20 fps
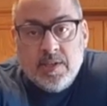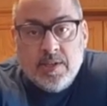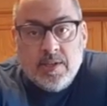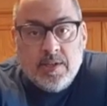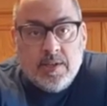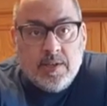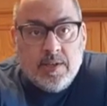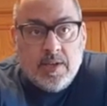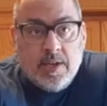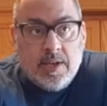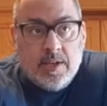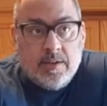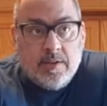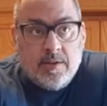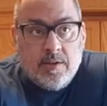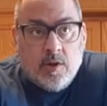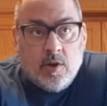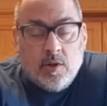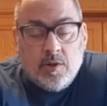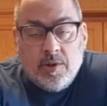and
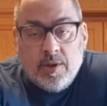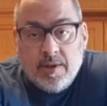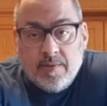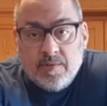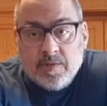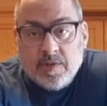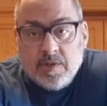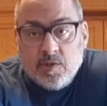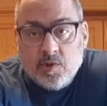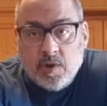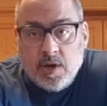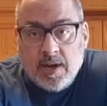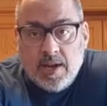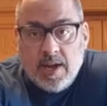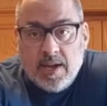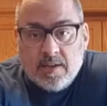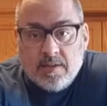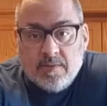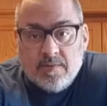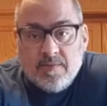all you have is the dry
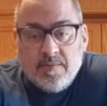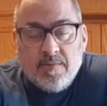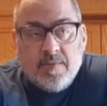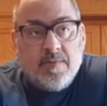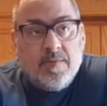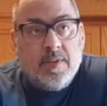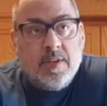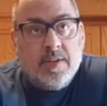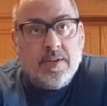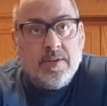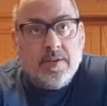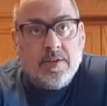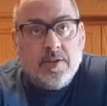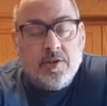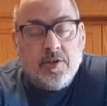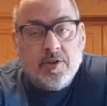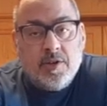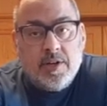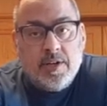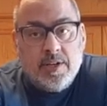active, then you're
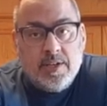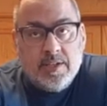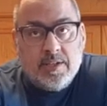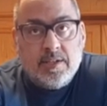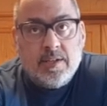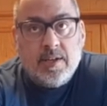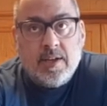going to need to